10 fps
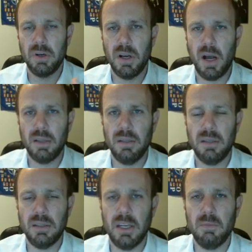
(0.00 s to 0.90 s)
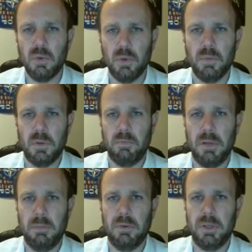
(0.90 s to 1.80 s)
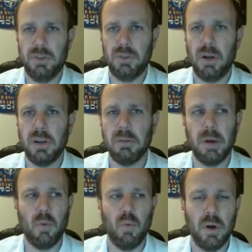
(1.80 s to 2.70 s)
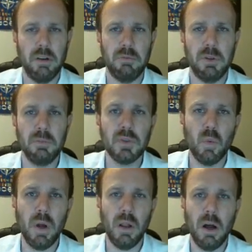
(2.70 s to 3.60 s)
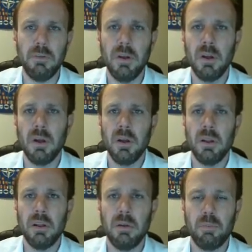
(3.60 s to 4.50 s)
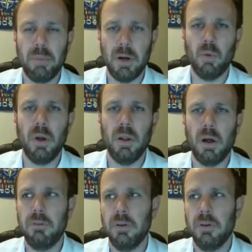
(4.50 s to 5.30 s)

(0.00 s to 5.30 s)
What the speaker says: not the same groups of people that you're talking about. One of them's better well off